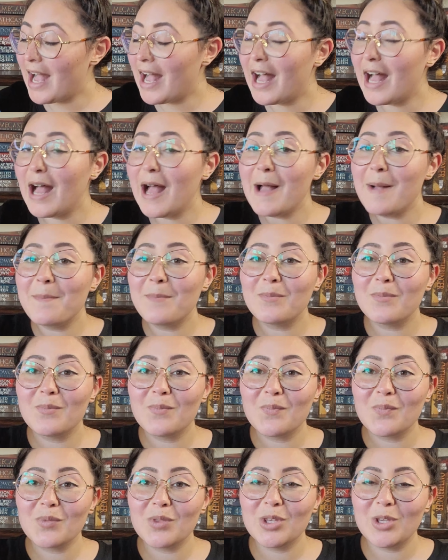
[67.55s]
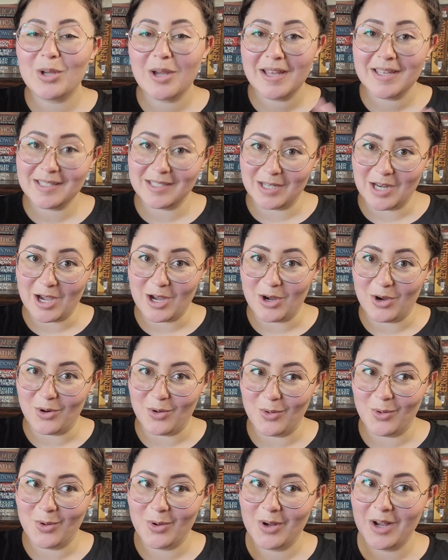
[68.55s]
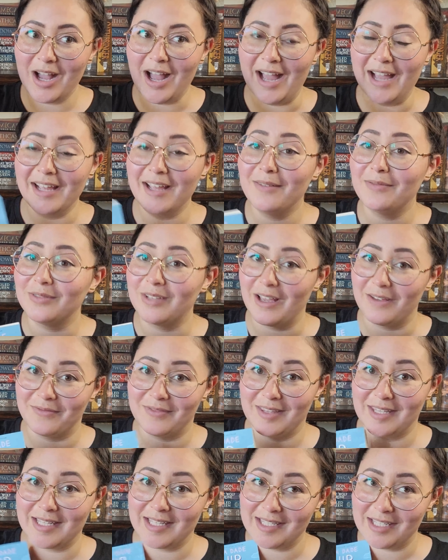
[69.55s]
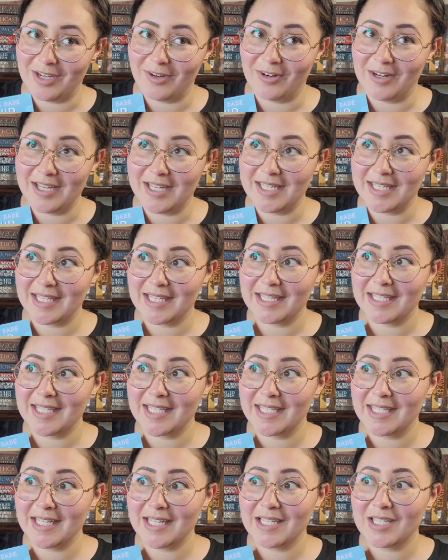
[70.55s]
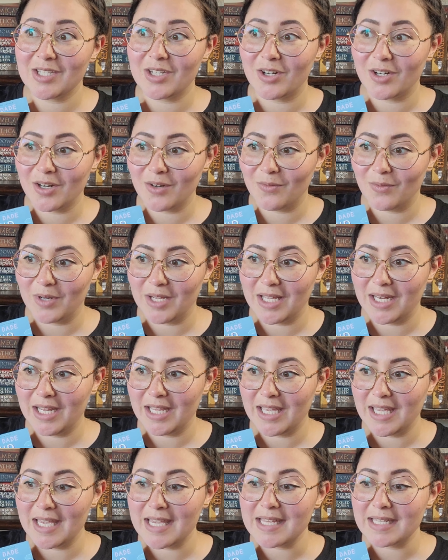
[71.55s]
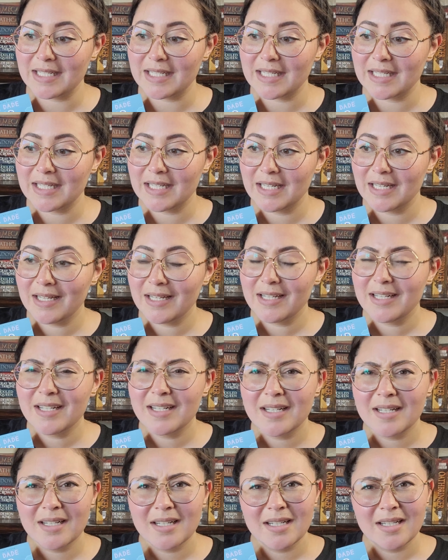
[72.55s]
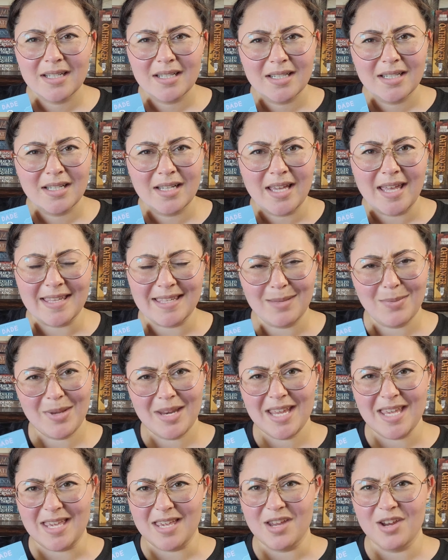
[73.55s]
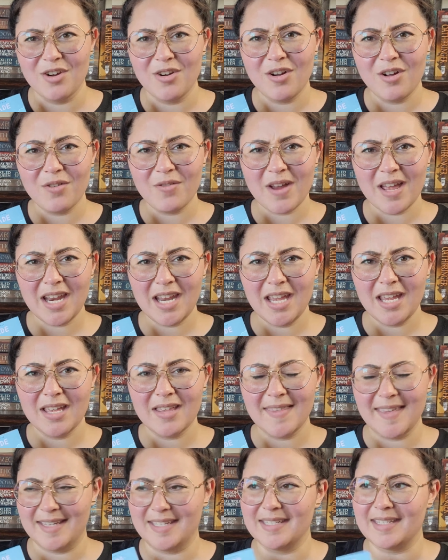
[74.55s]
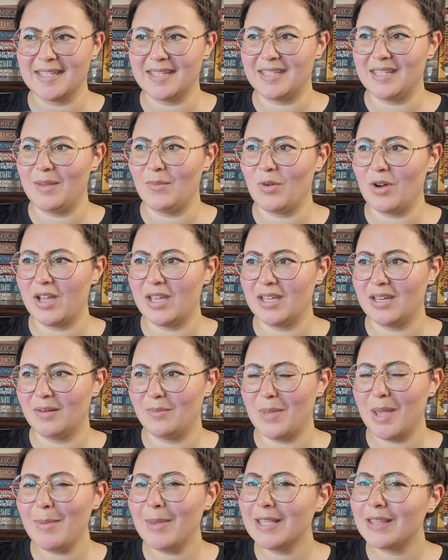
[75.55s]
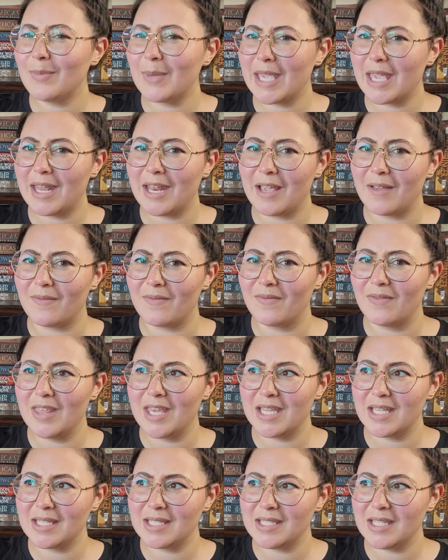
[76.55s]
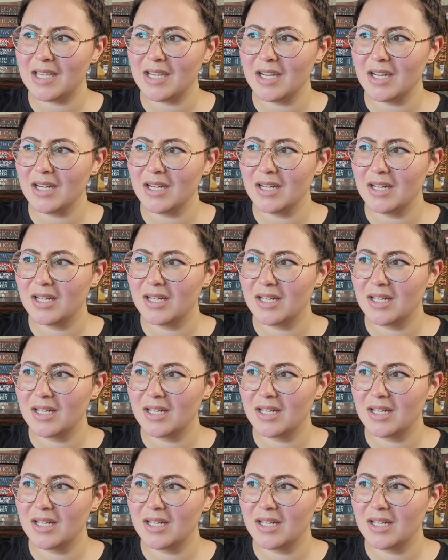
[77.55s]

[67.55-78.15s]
Um, you guys know I have loved this series since I started reading it has it been a year already? That doesn't seem right. Maybe at the beginning of this year?